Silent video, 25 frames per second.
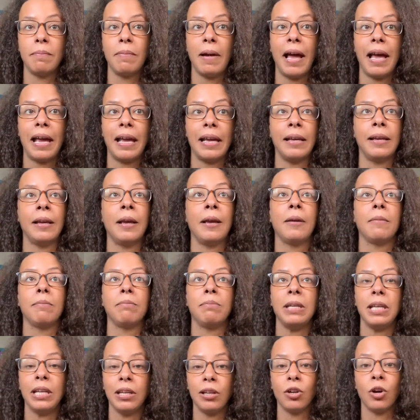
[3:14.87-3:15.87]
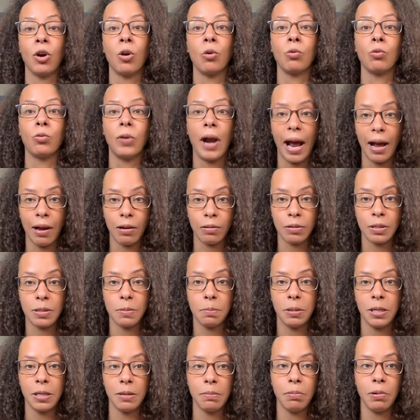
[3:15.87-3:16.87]
by being around
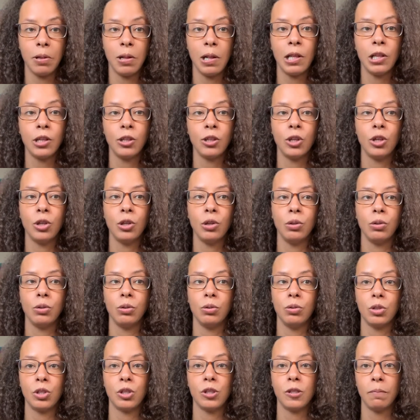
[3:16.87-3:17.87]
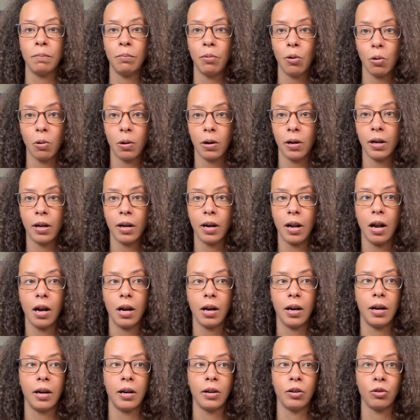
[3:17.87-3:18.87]
people who support
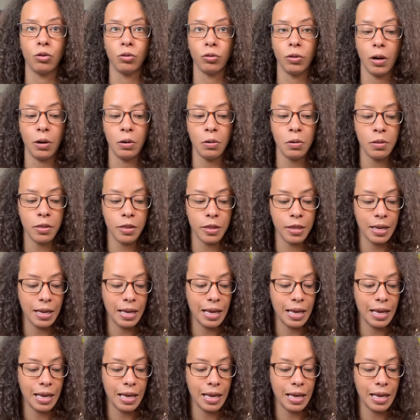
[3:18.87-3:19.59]
our growth.